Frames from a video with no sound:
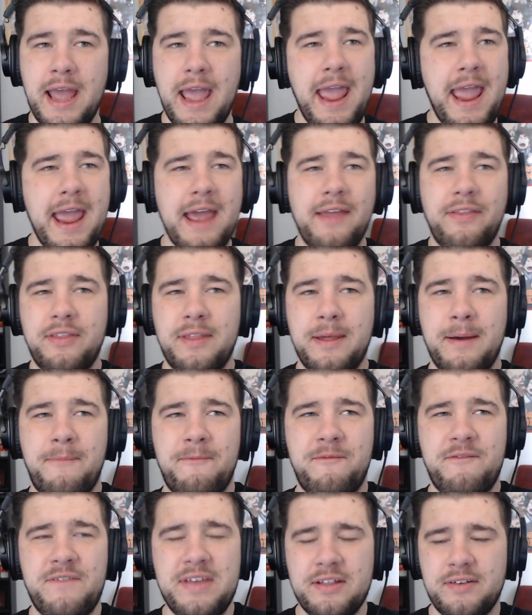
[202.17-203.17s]
And the
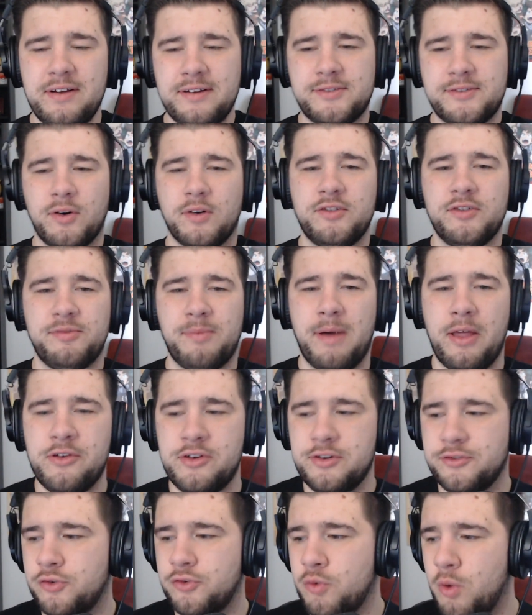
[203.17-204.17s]
feelings towards his mother
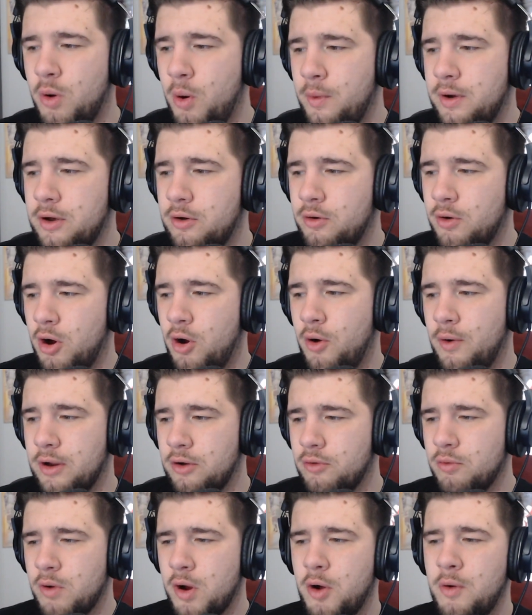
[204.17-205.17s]
just grow and grow and
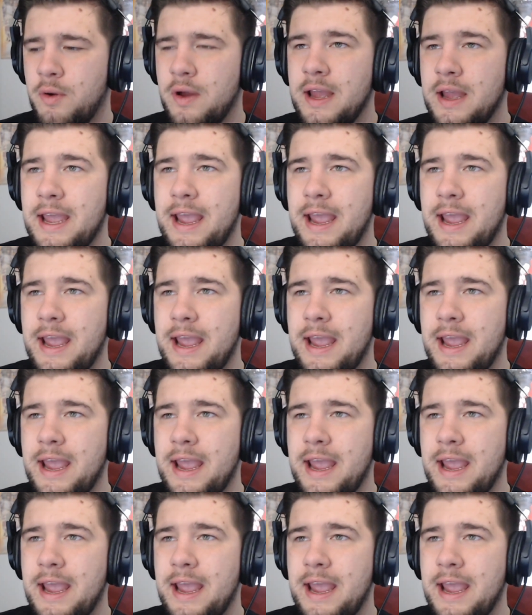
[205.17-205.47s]
grow.